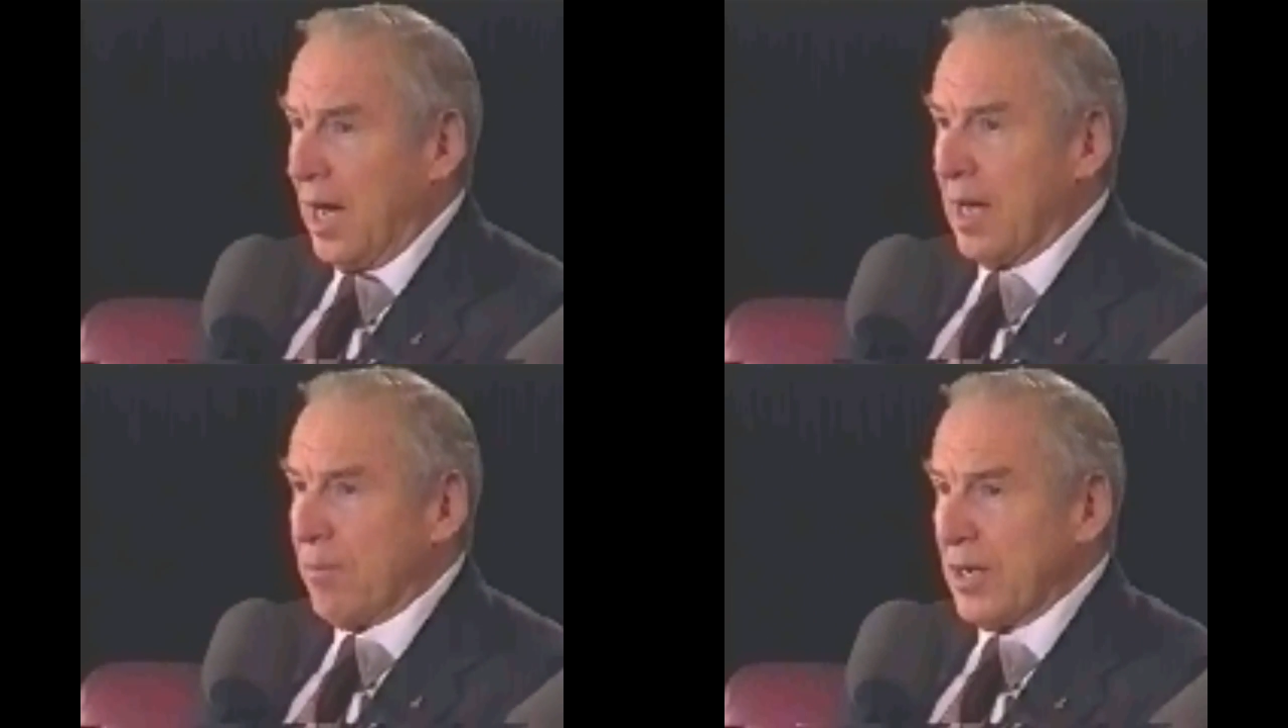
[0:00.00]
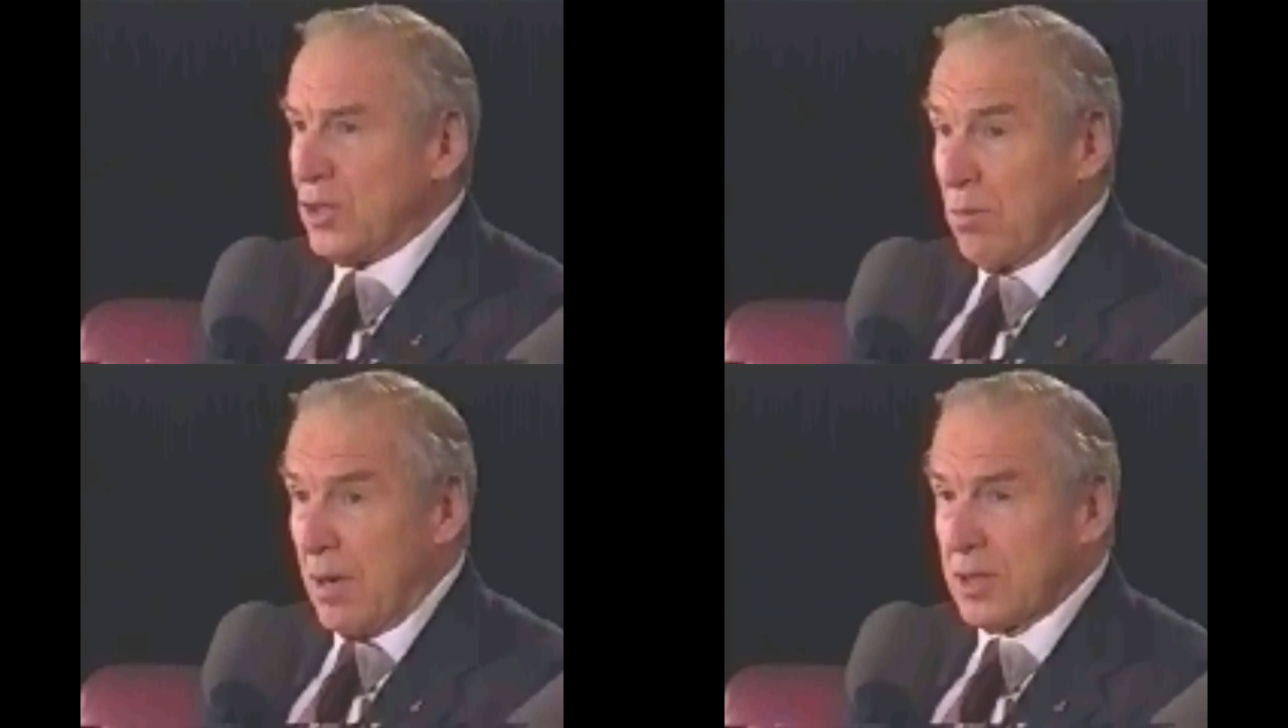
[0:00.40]
on
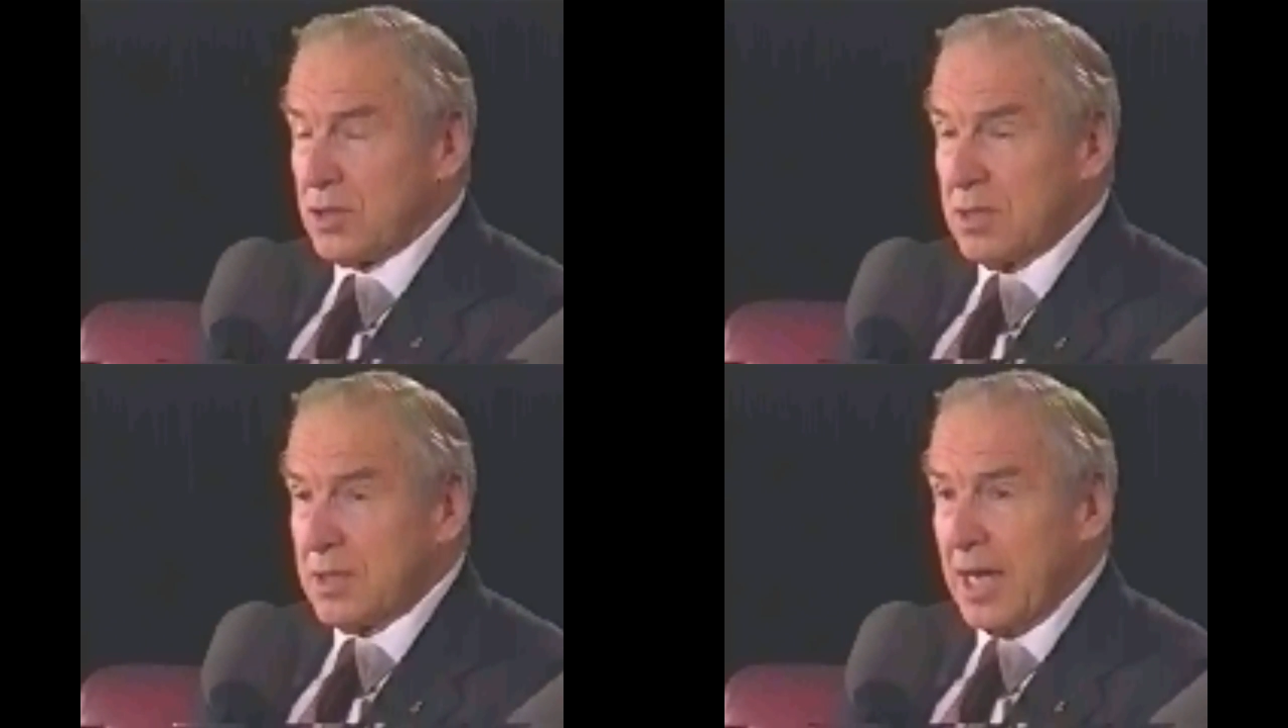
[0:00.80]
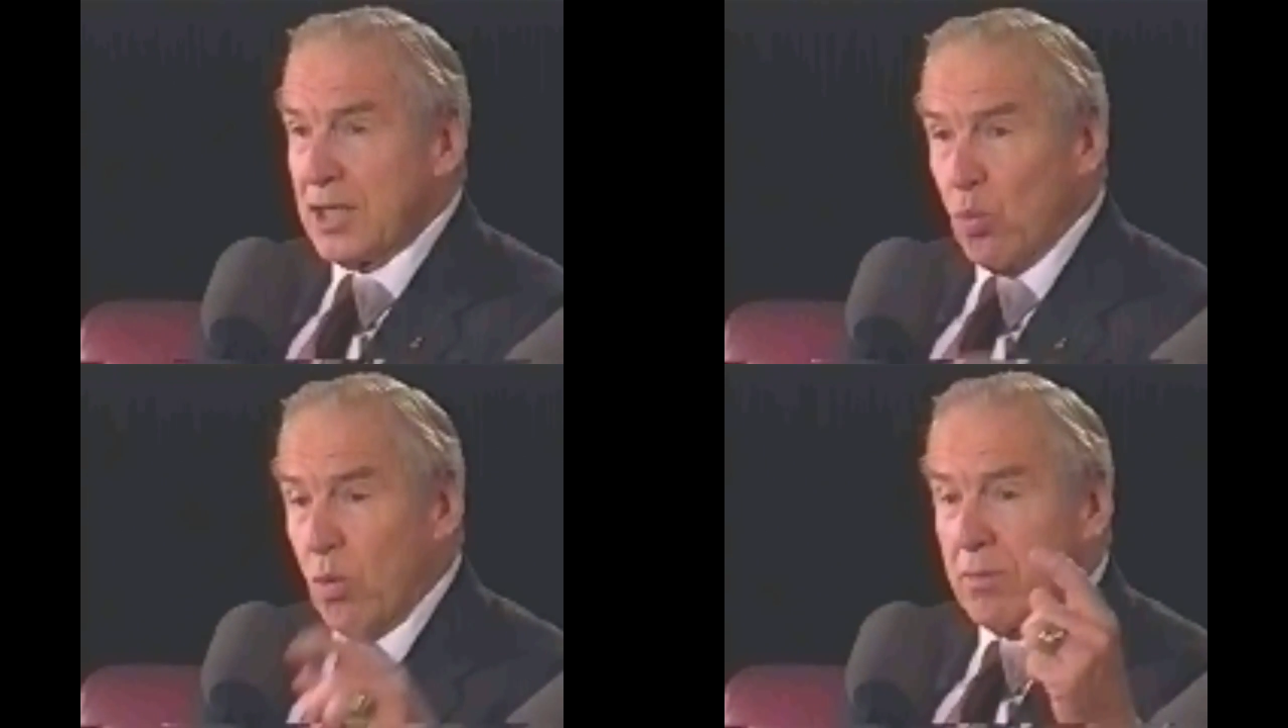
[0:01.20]
my 2 oxygen
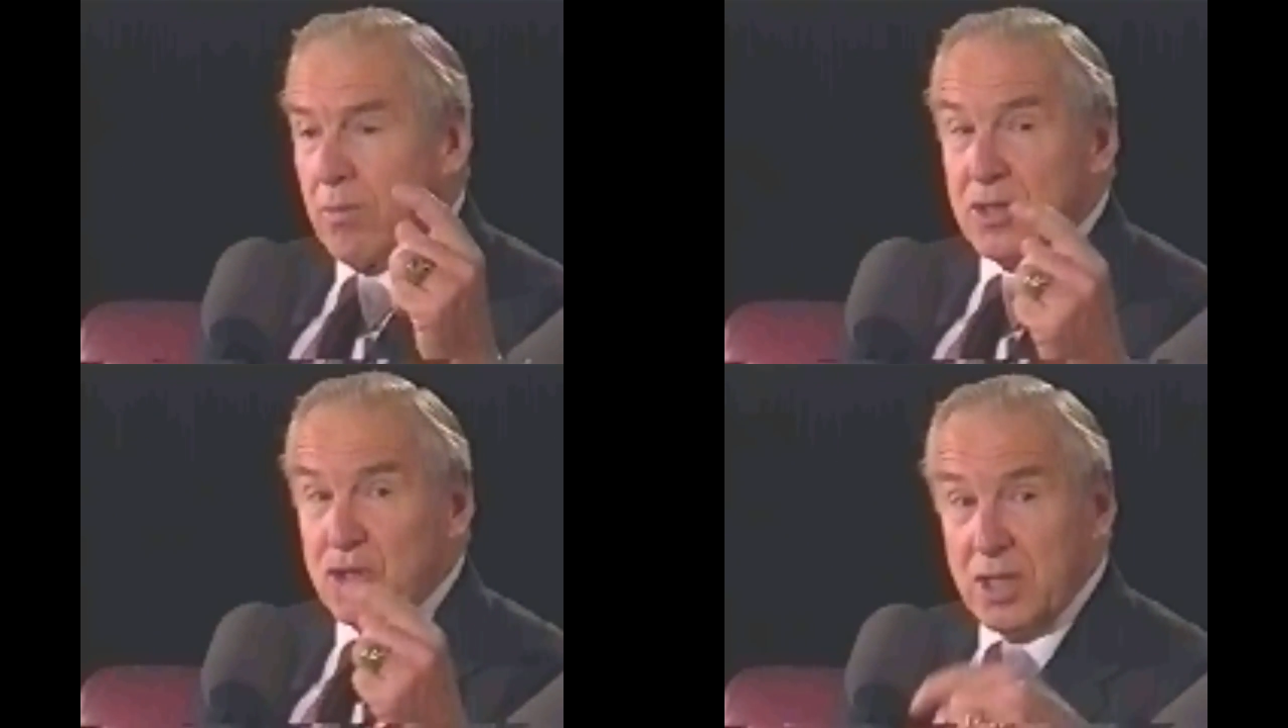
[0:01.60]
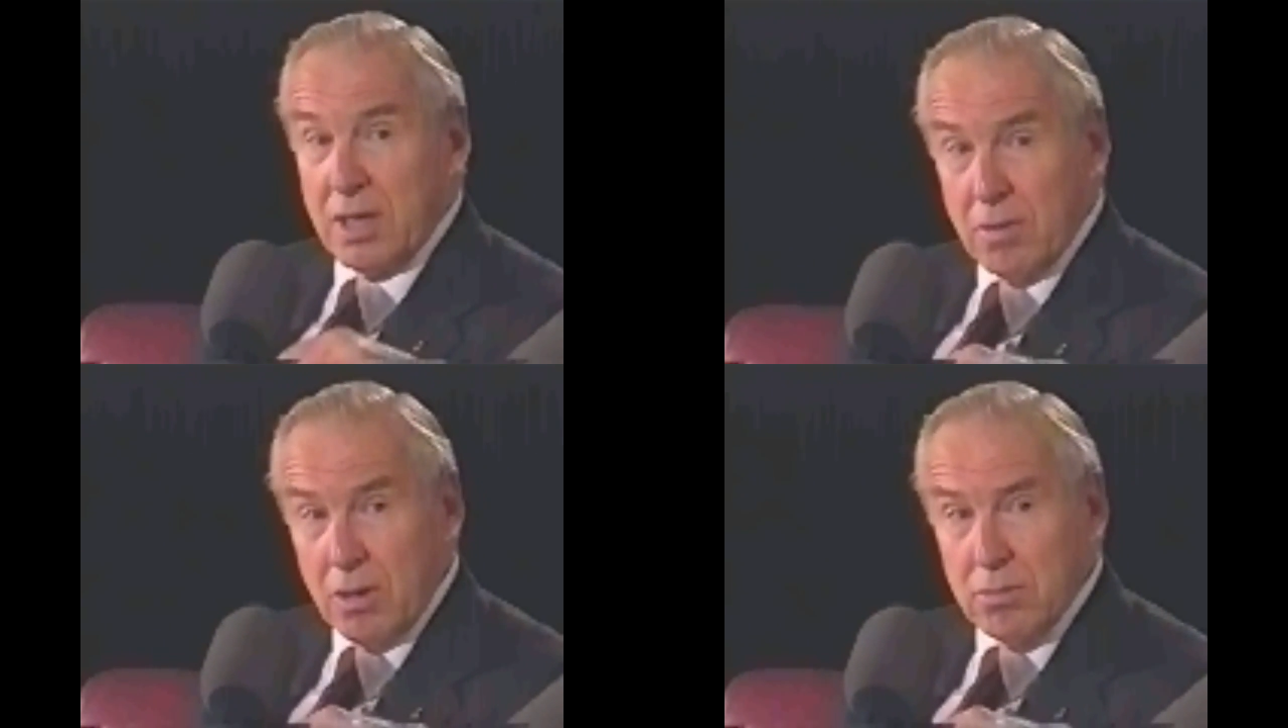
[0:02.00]
tanks, one read
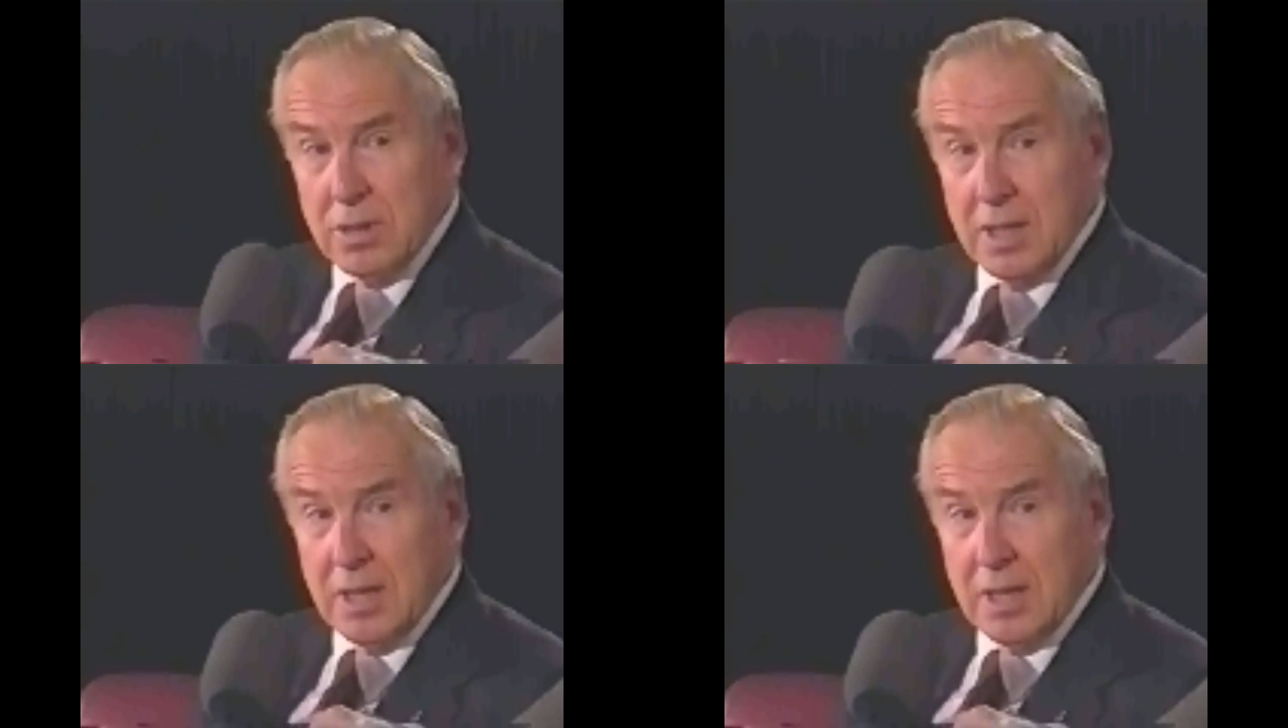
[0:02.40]
0,